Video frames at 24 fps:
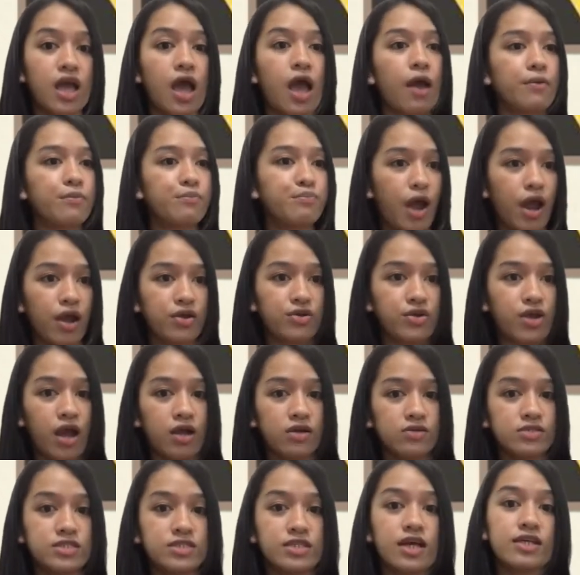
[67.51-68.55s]

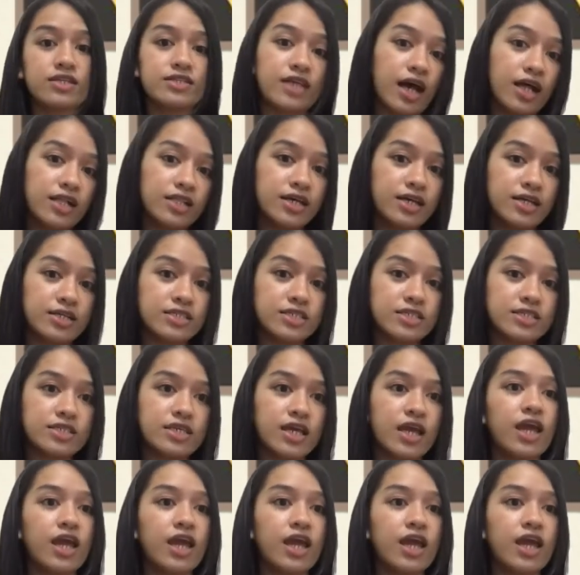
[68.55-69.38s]
backgrounds, talents,